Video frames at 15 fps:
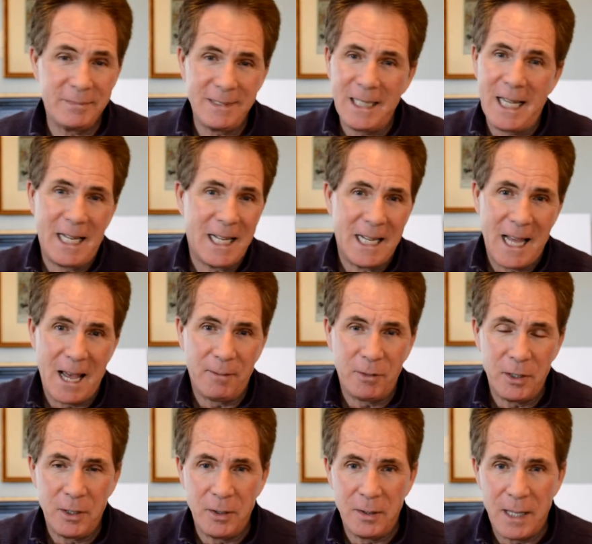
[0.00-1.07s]
They didn't have
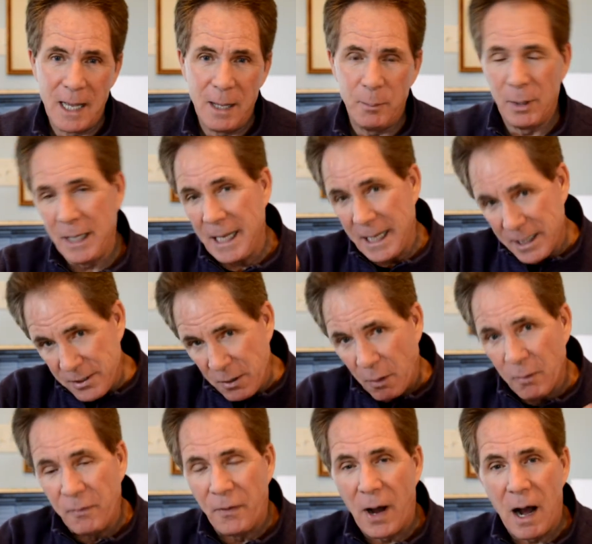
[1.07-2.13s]
to do that, but it is
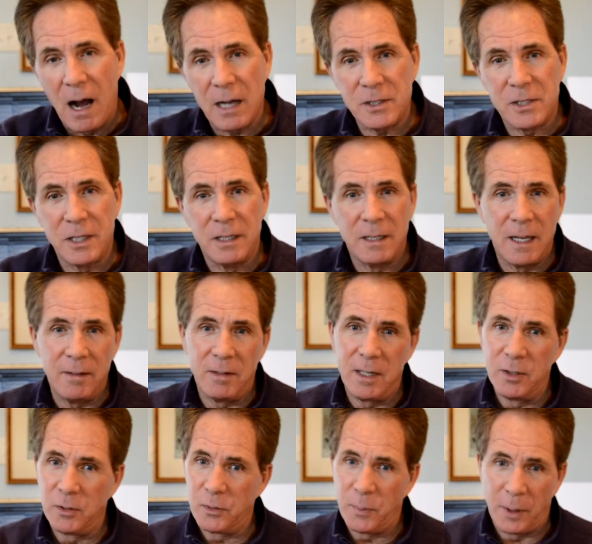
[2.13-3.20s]
on Fox, and David
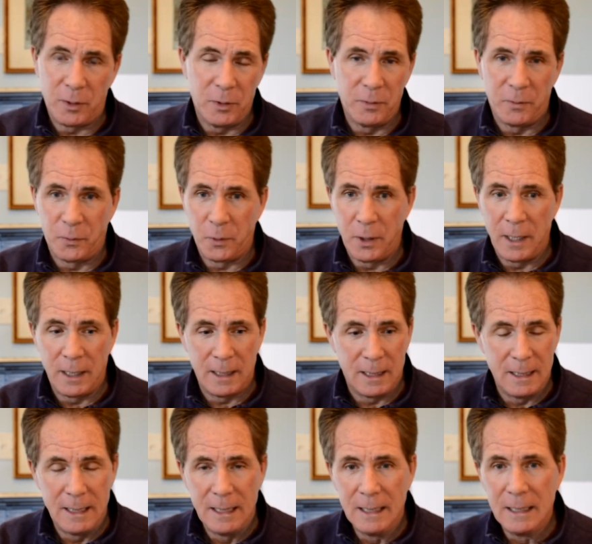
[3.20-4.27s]
Hill's my good friend,
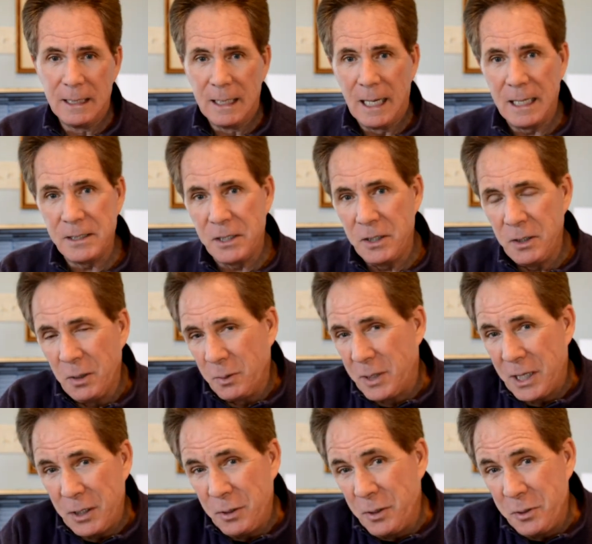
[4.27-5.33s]
and I said, you know,
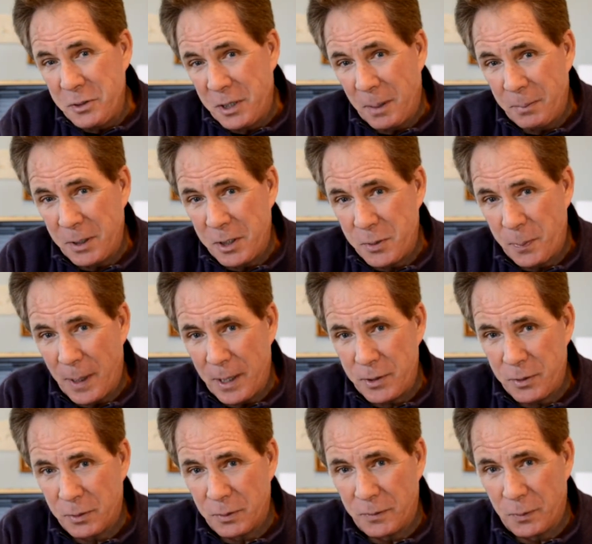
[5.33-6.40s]
can you do something
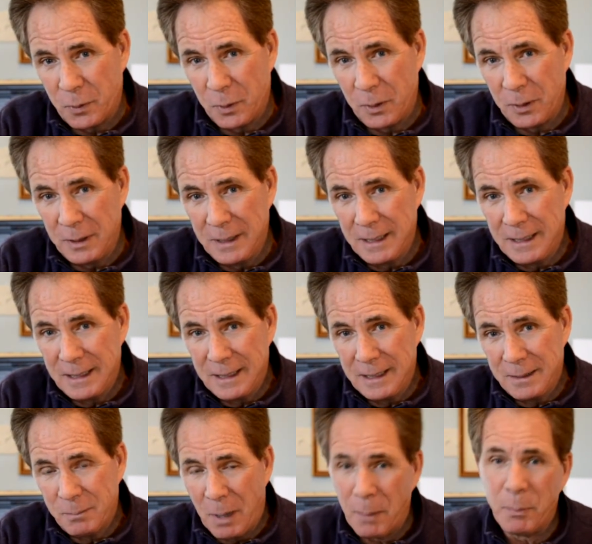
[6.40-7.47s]
special for
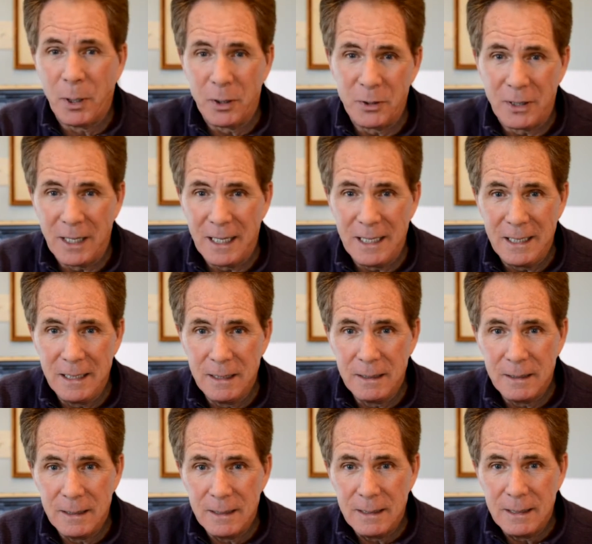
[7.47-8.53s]
my birthday?
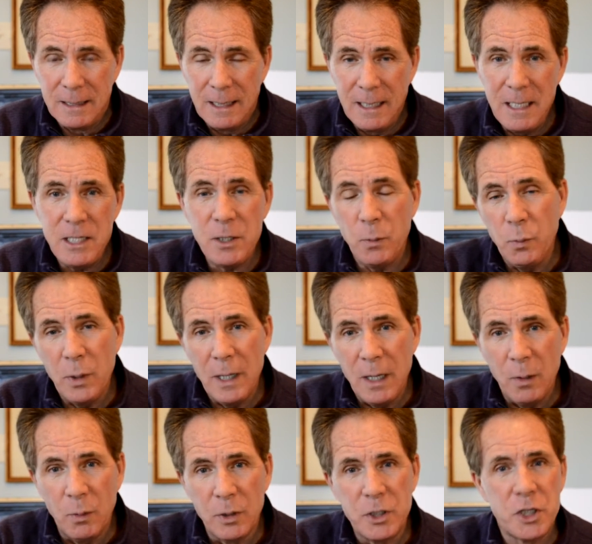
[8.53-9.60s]
And he said,
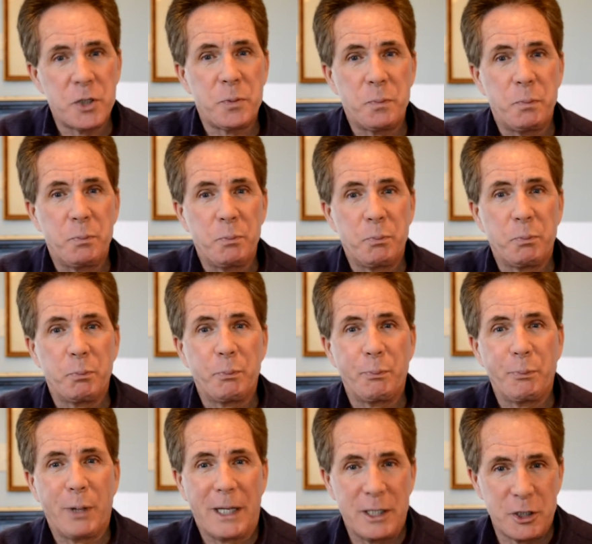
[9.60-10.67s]
well, we'll just
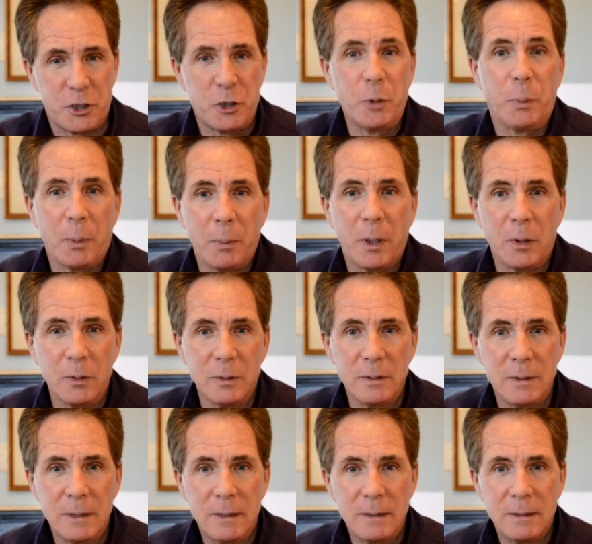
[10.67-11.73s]
play the Super Bowl
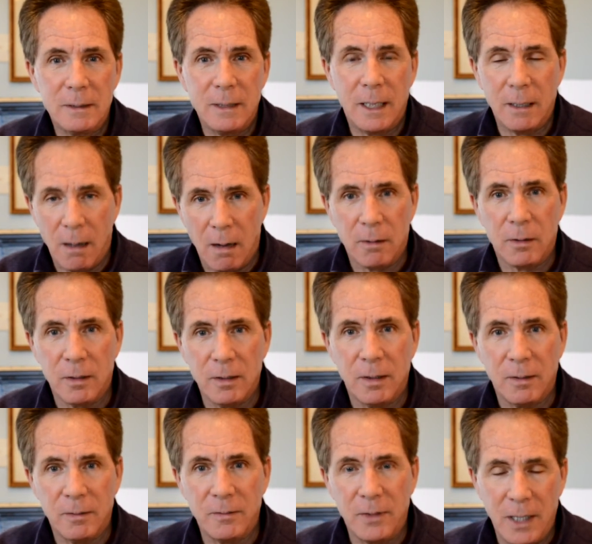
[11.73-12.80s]
in honor
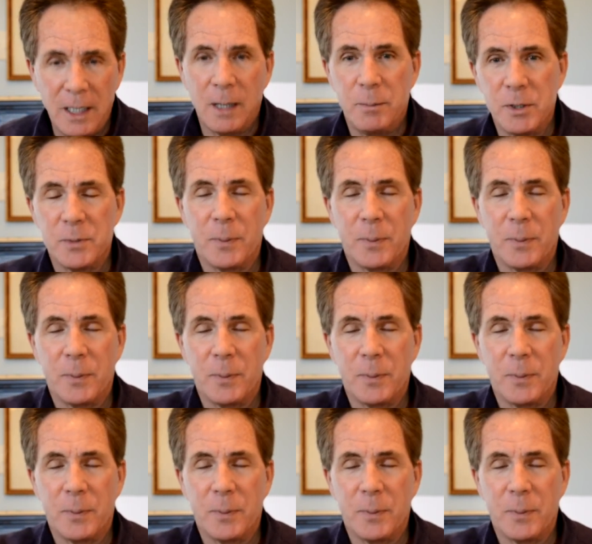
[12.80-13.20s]
of DW's